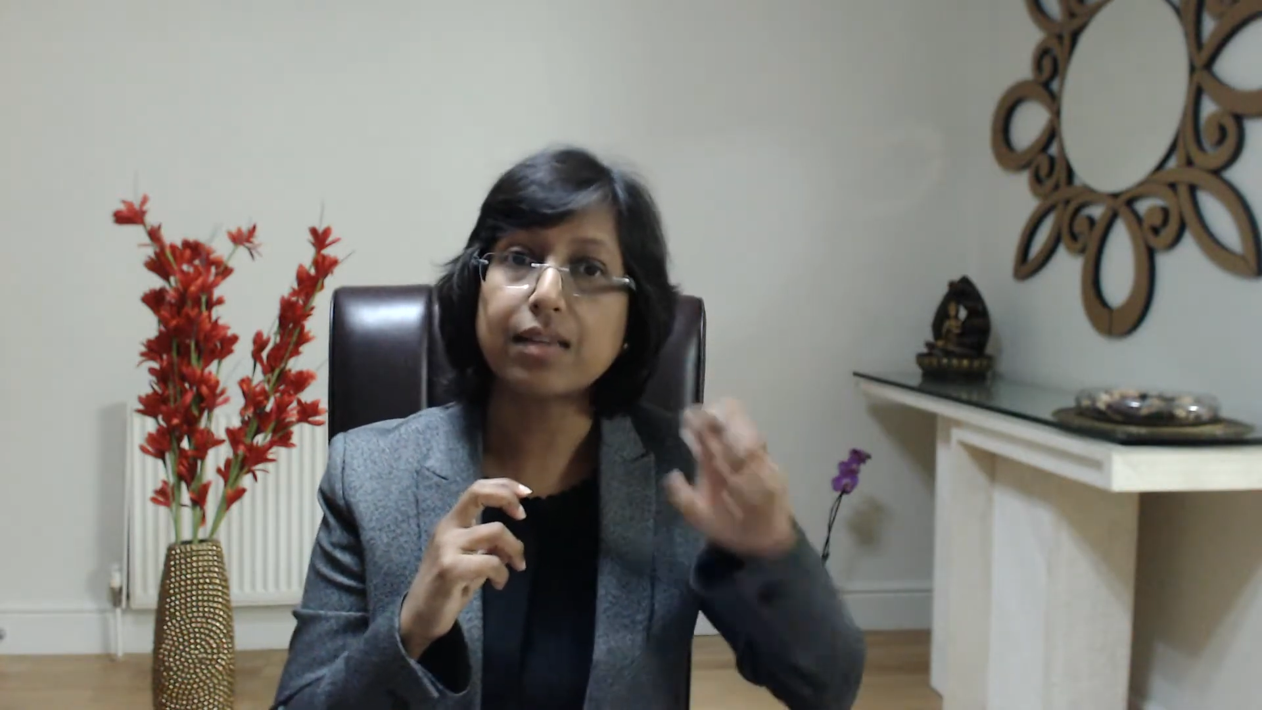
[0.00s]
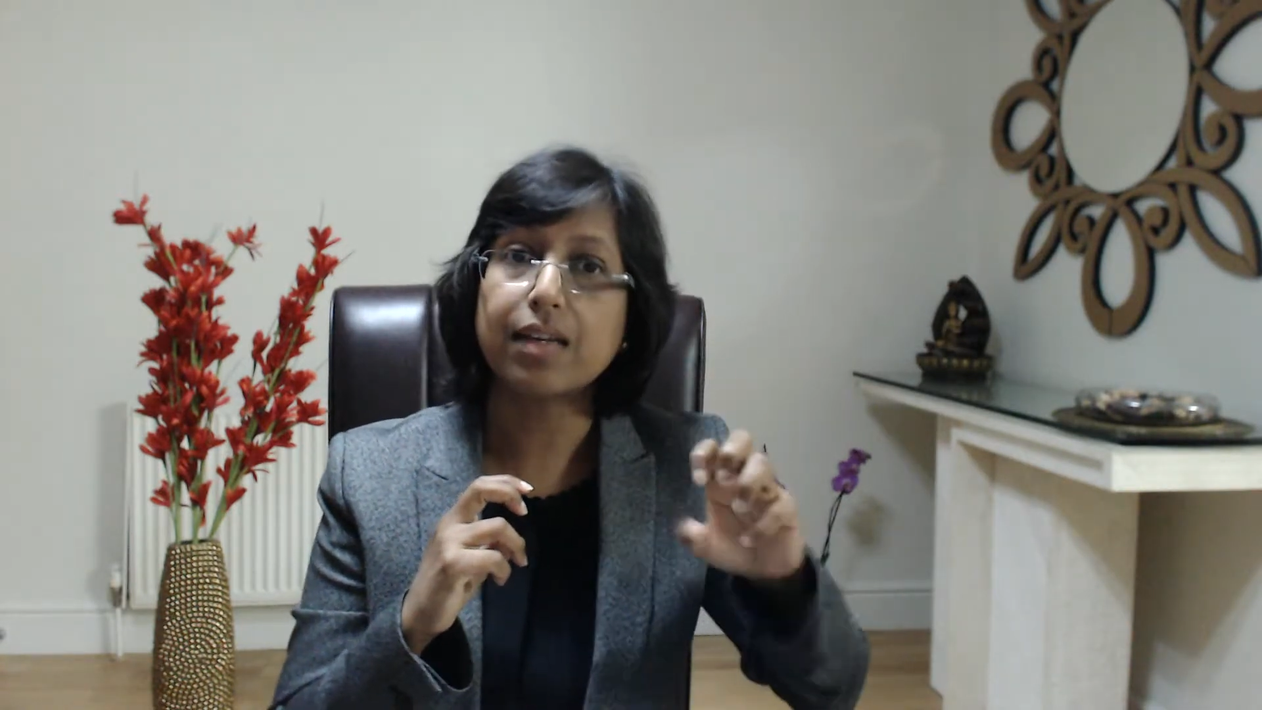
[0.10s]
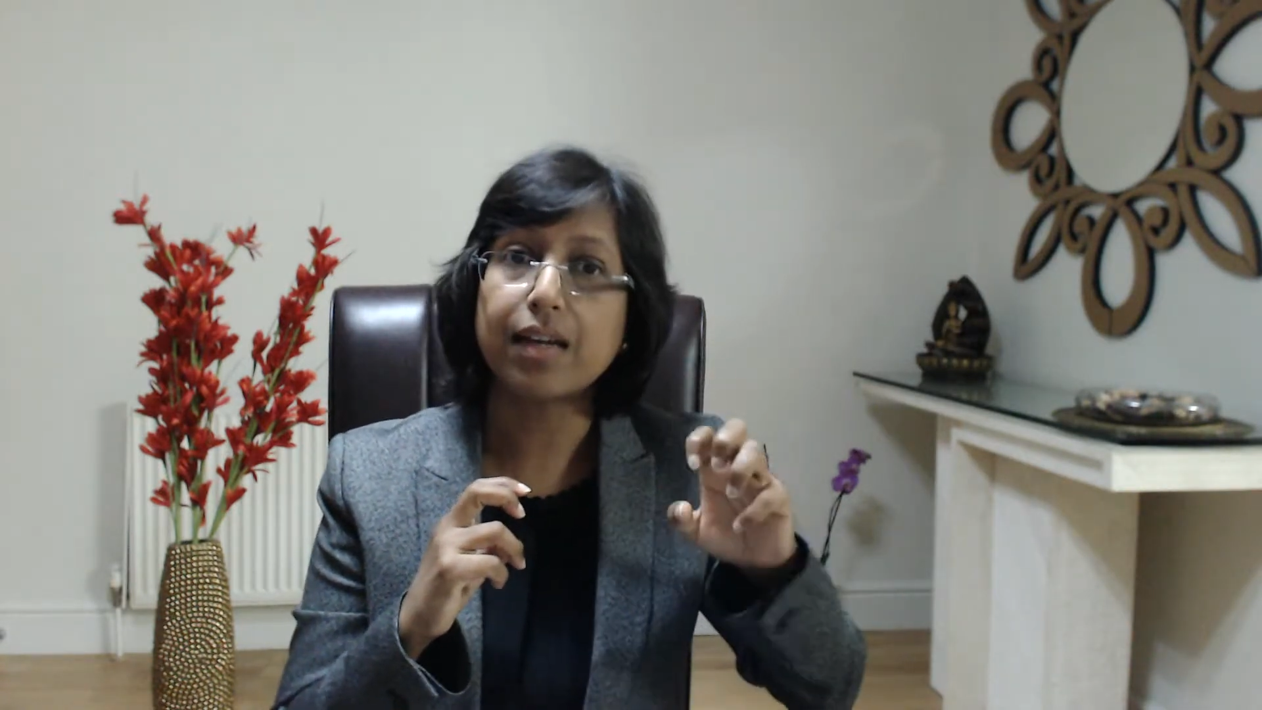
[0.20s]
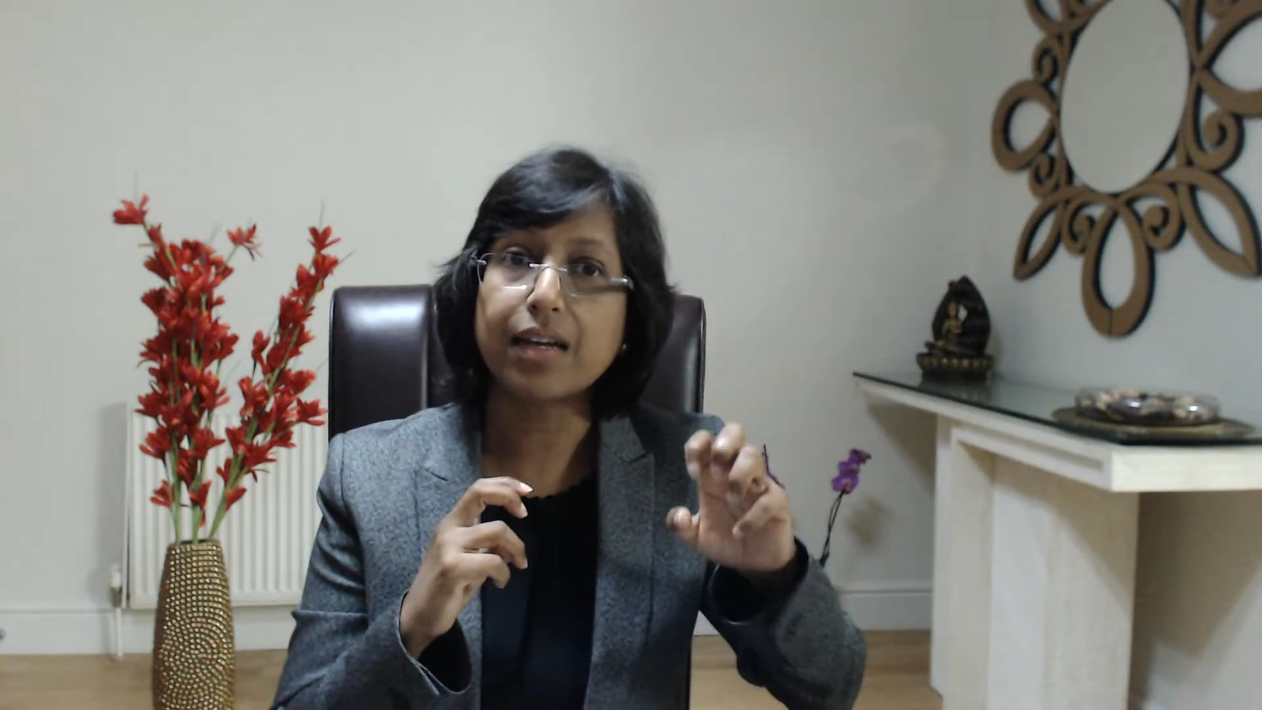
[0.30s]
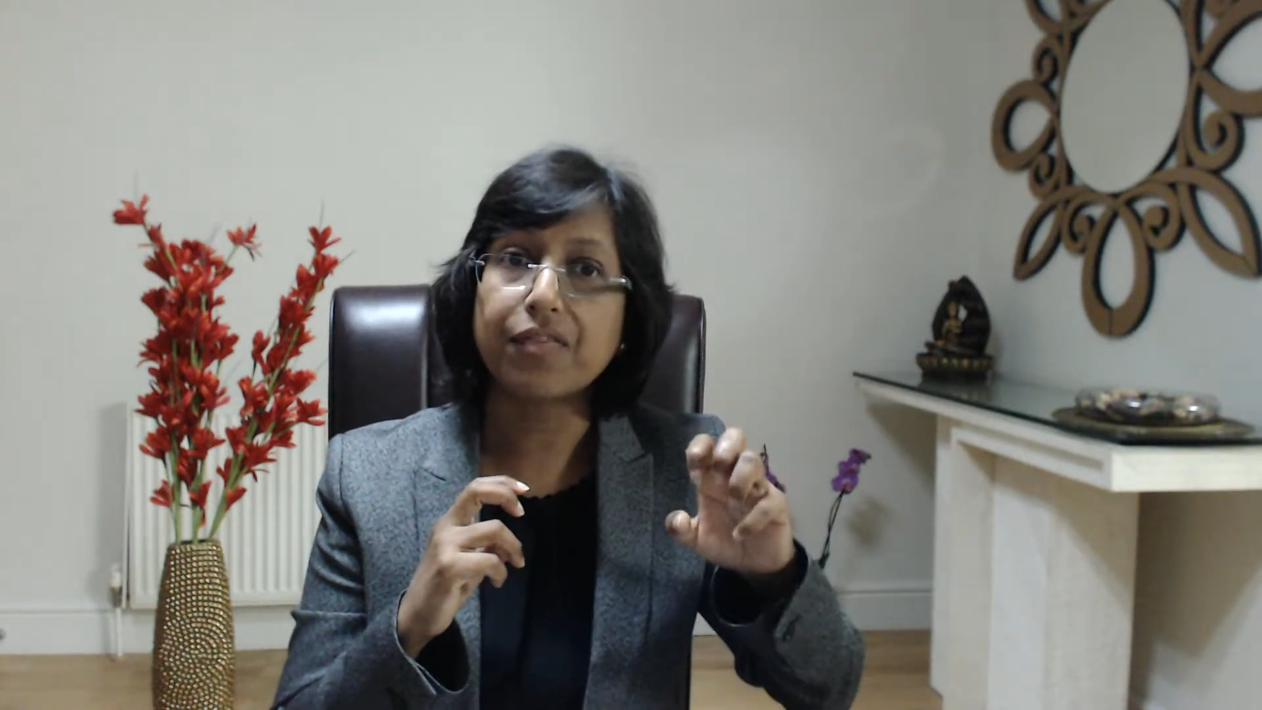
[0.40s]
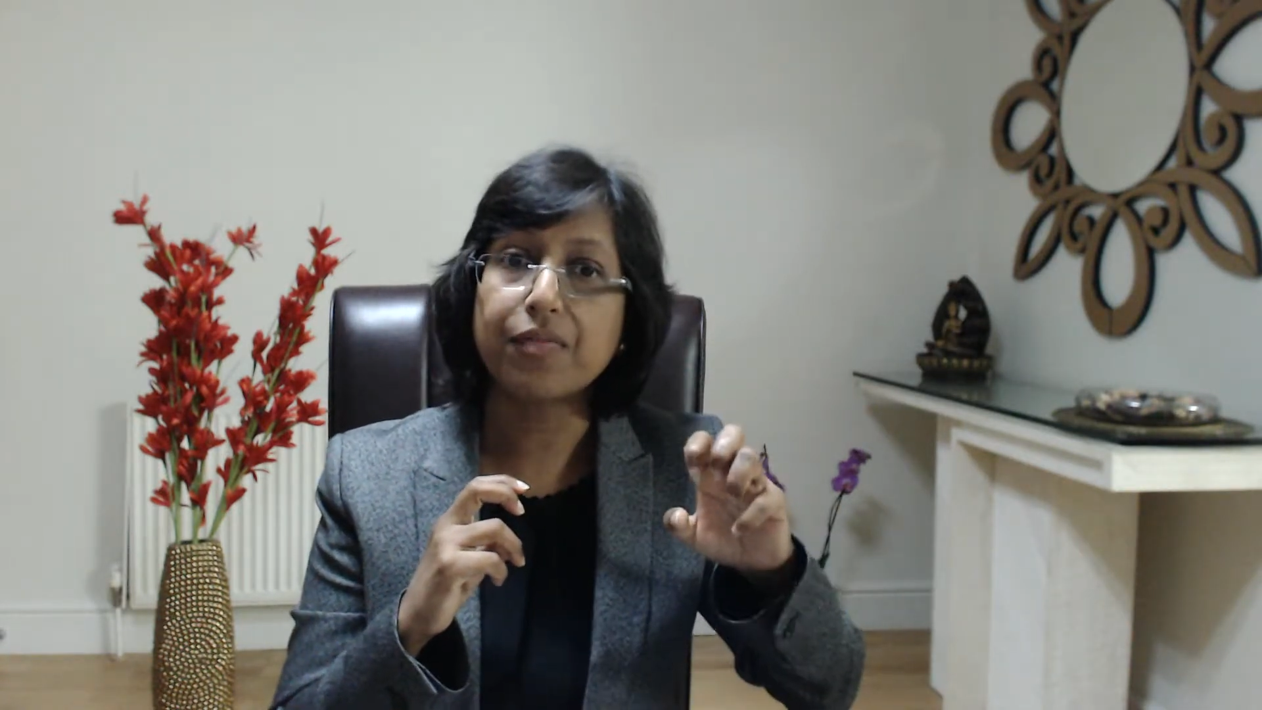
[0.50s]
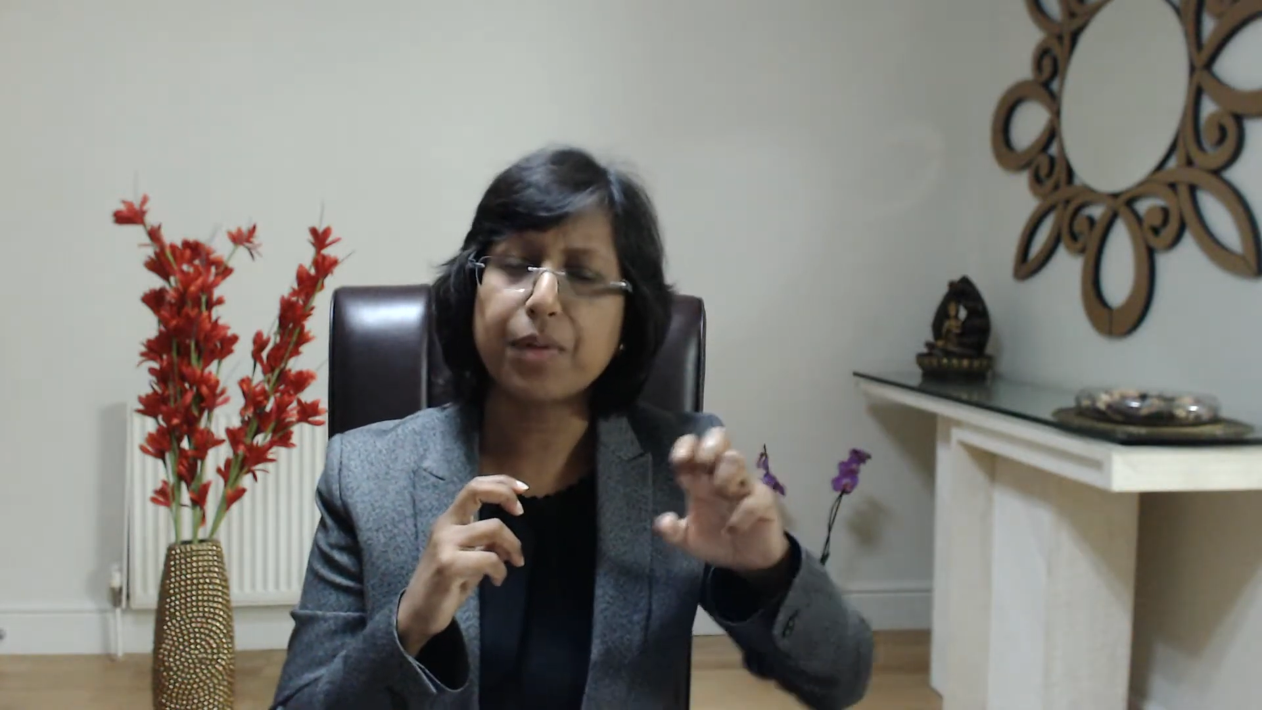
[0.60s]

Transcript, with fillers: their life